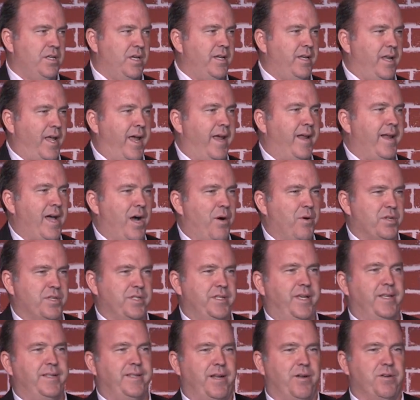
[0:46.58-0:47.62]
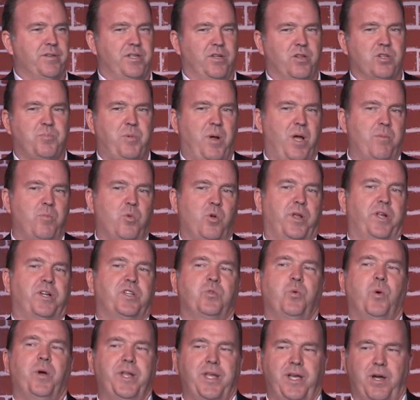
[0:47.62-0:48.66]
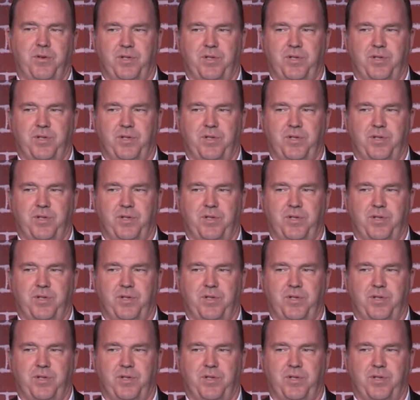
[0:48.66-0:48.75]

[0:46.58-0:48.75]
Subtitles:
said 8 hours a day, 10 hours a day. It was probably more like 20